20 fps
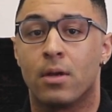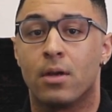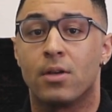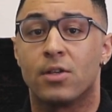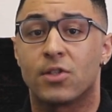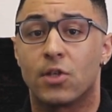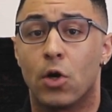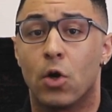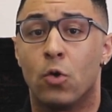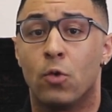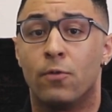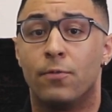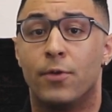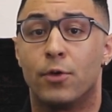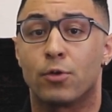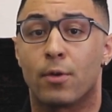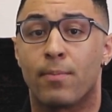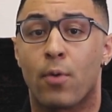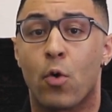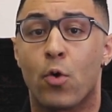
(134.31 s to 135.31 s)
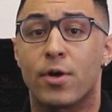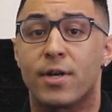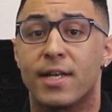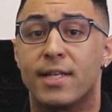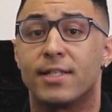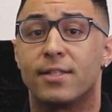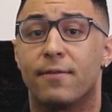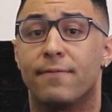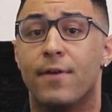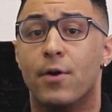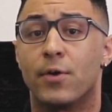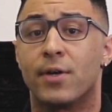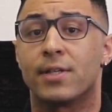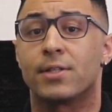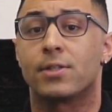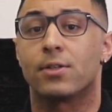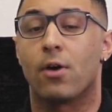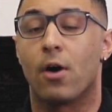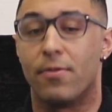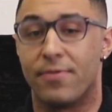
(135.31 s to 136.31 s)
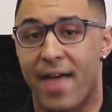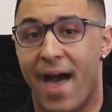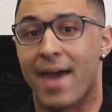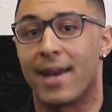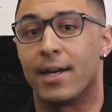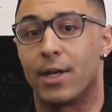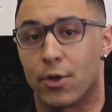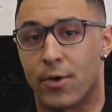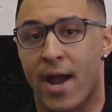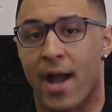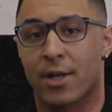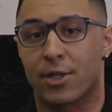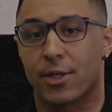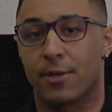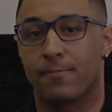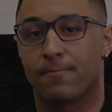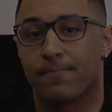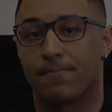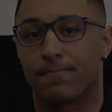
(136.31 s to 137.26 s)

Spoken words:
so the report needs to focus on that interaction.